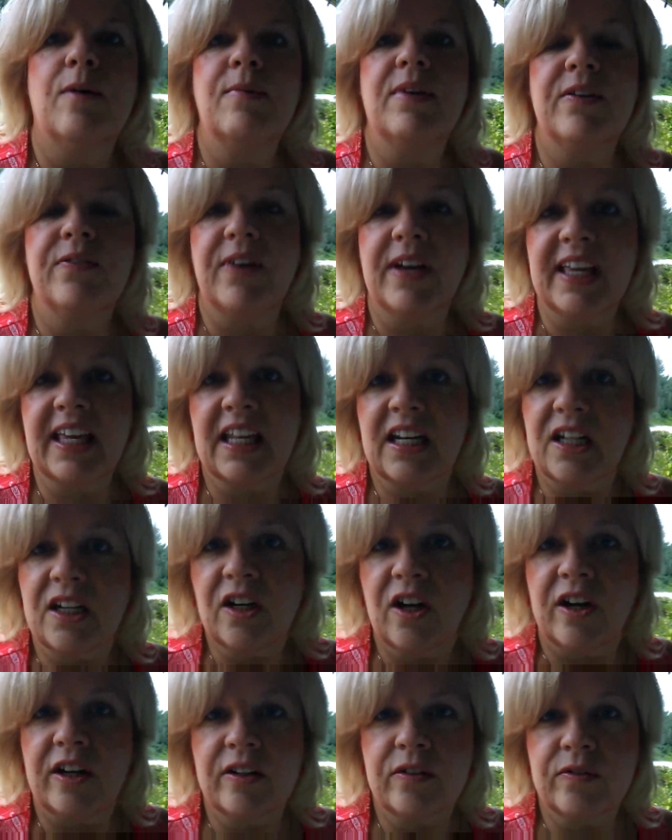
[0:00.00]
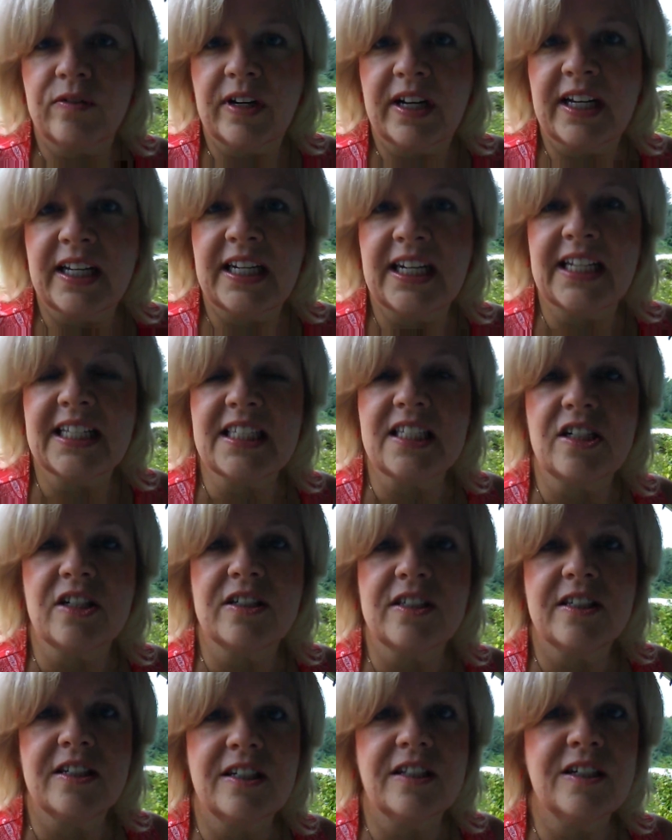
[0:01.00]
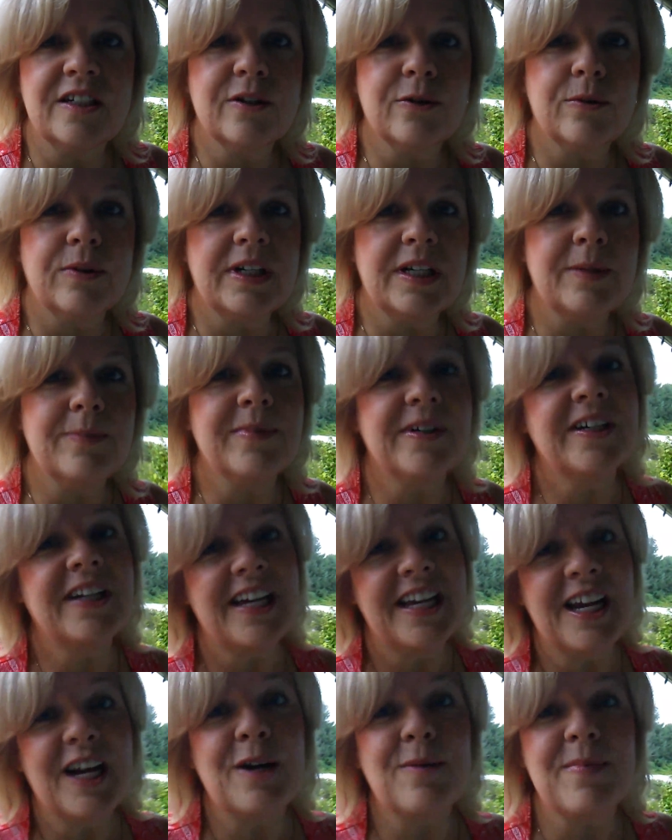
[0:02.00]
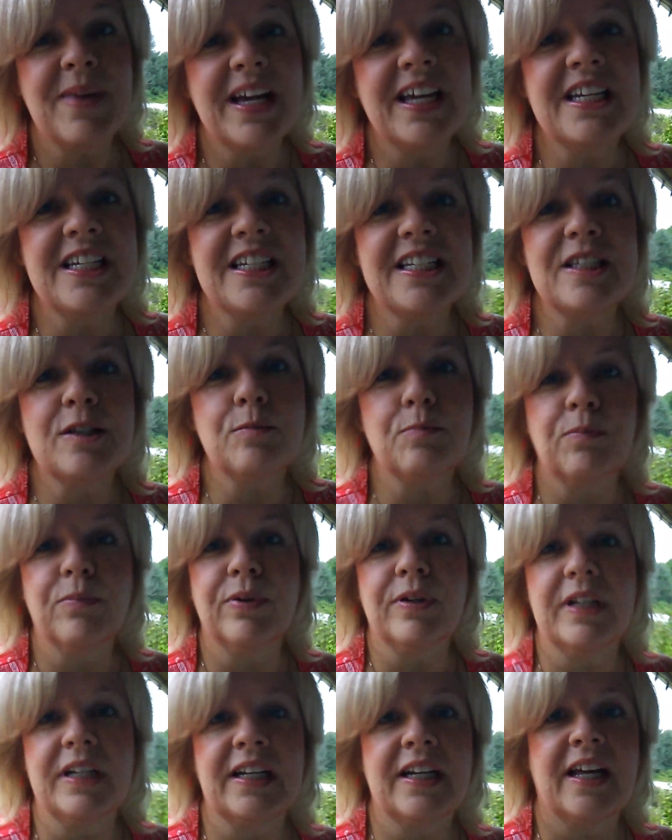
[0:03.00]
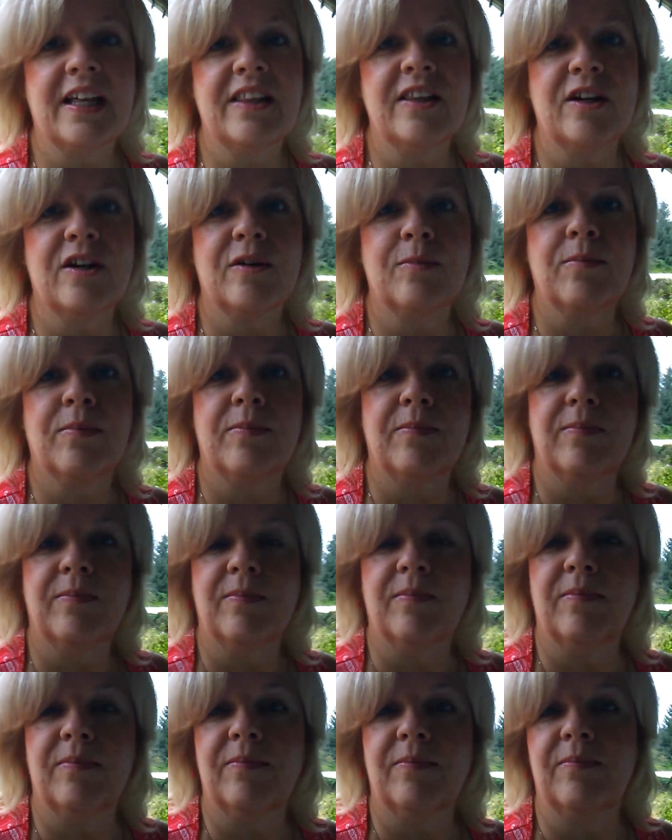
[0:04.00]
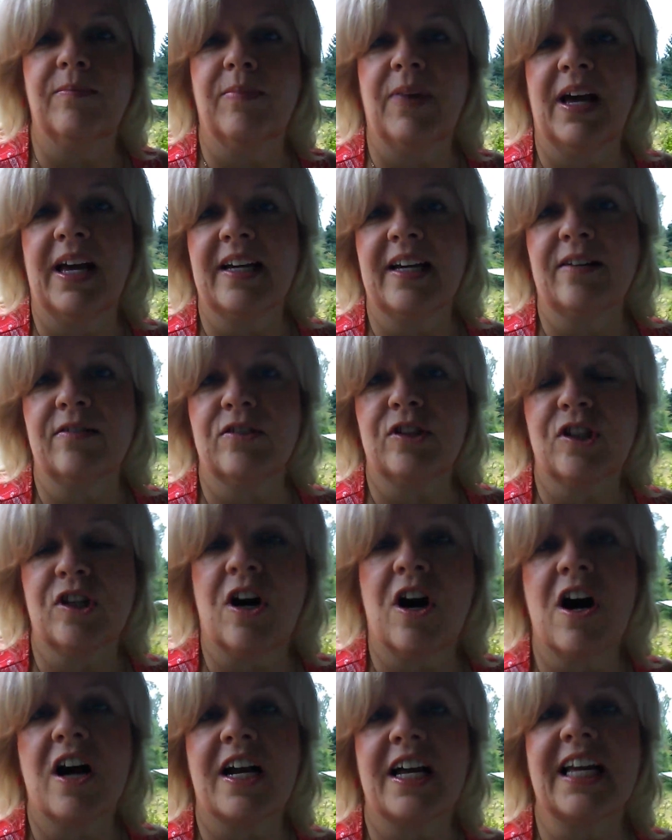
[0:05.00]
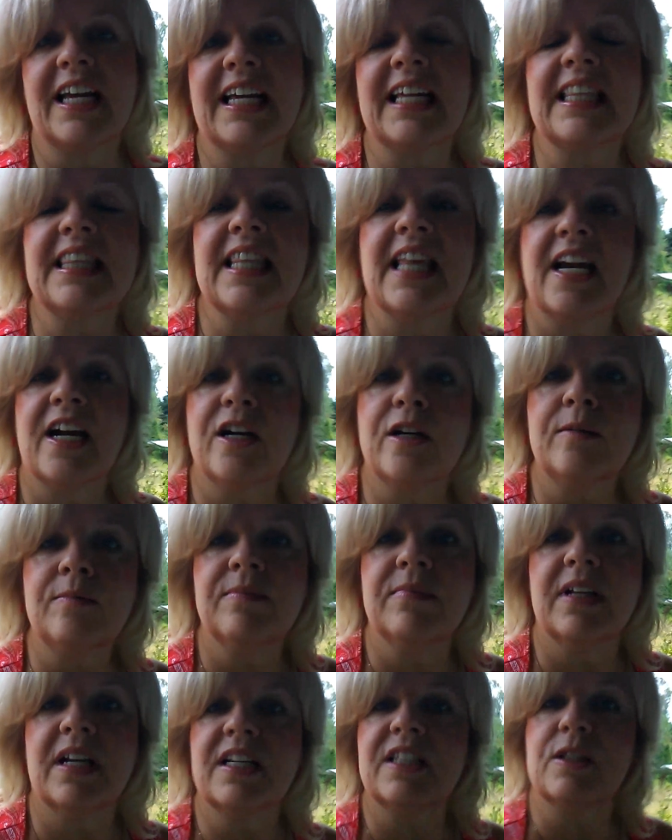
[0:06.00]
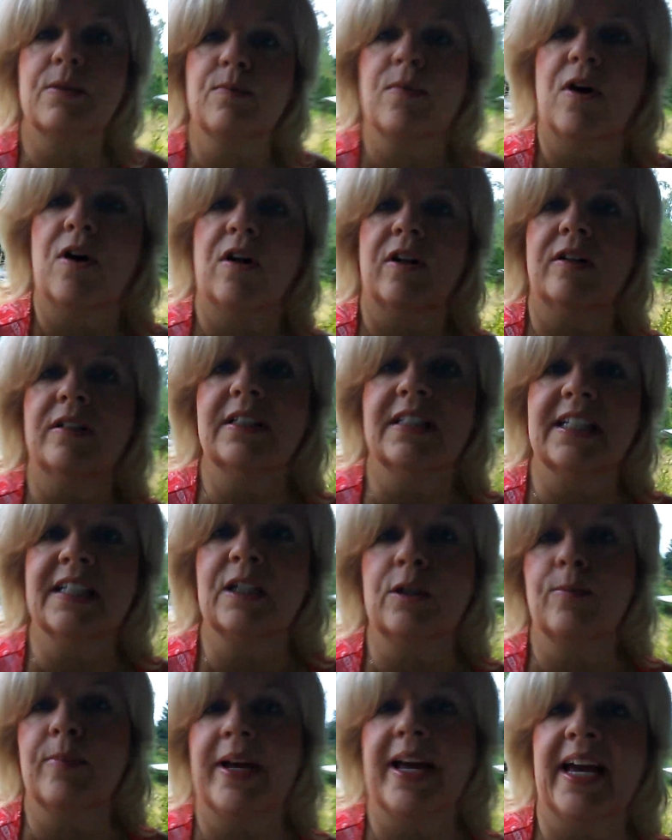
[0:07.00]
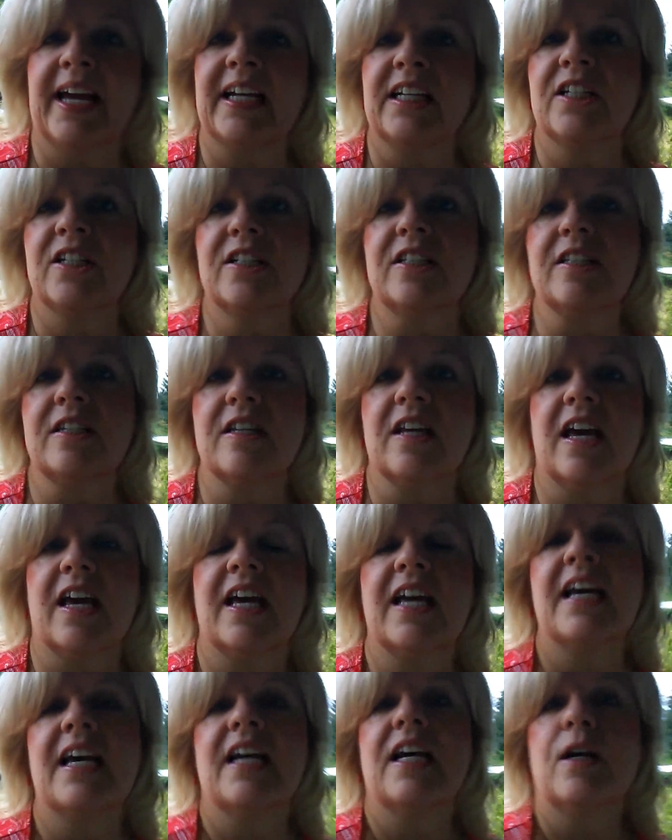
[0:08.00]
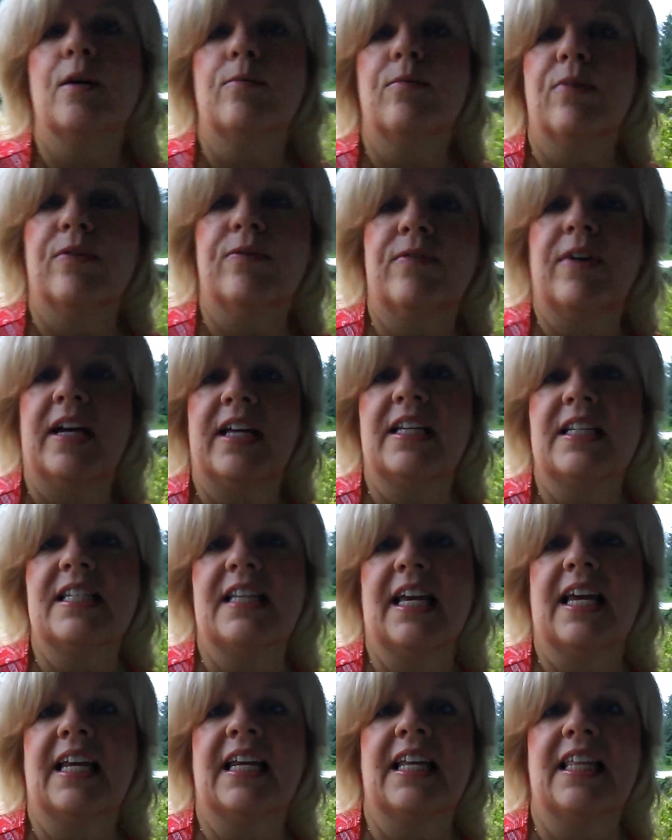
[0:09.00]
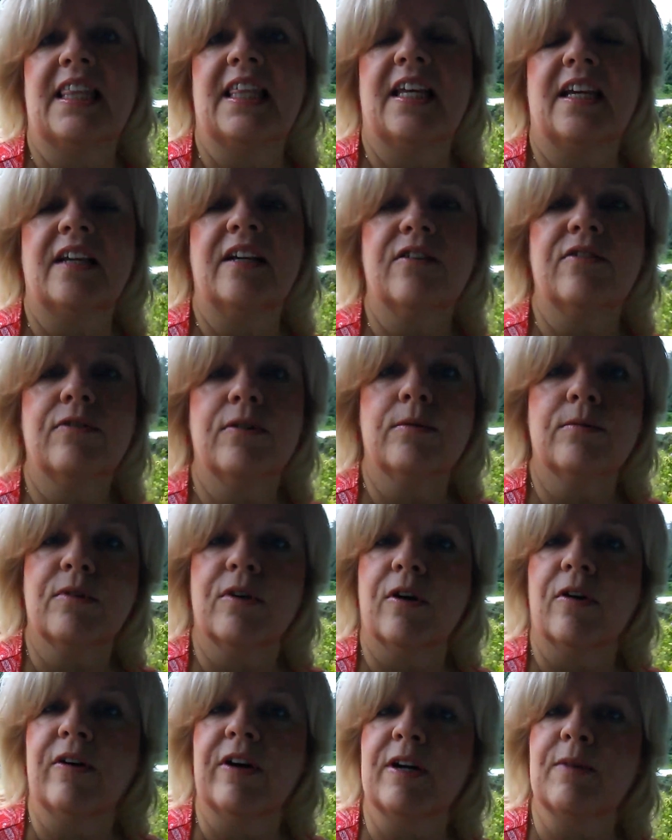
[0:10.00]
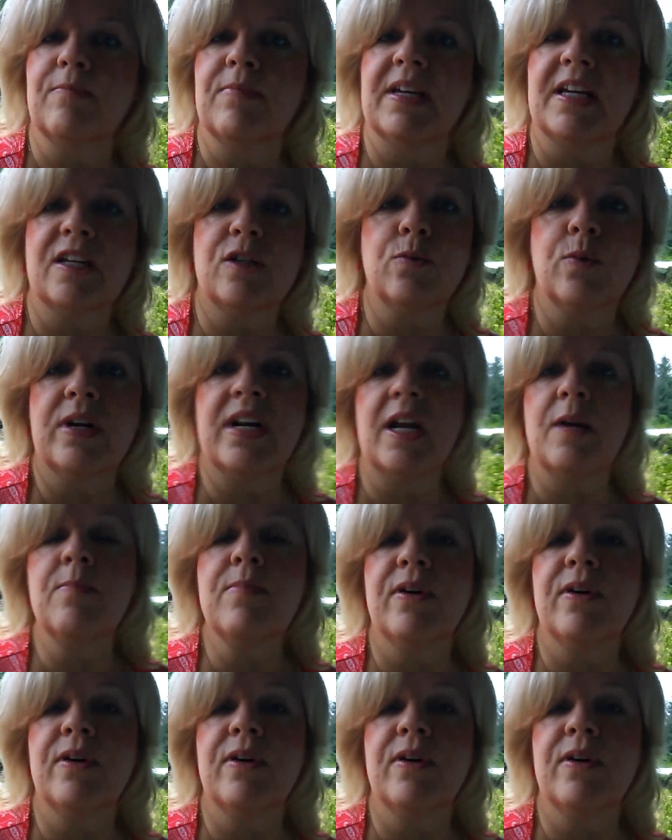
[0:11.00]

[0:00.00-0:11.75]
If I get a lot of rain and it starts to look really murky, I may just put another bag of shock in there, a small little bag, just to prevent anything from growing, because when I